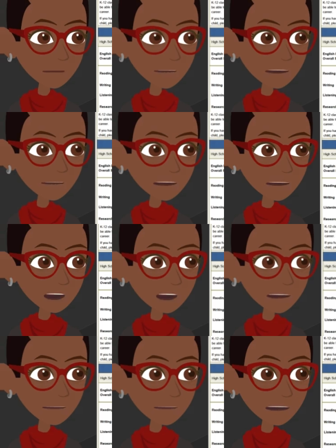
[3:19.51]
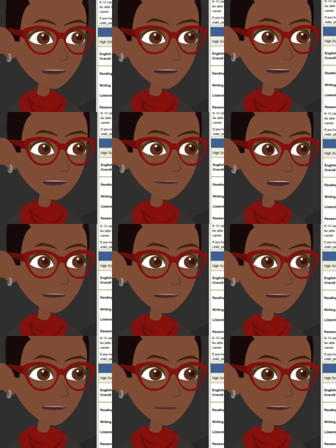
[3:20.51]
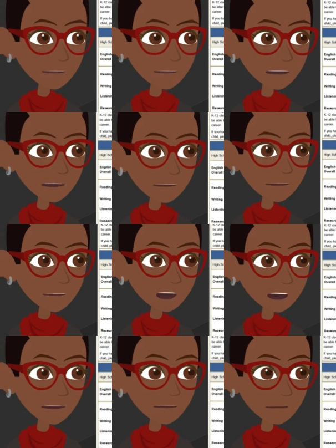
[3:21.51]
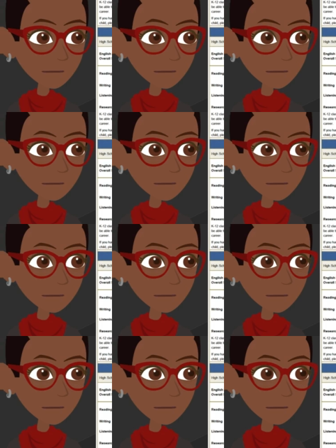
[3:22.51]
If you ever see one of the lines without a score,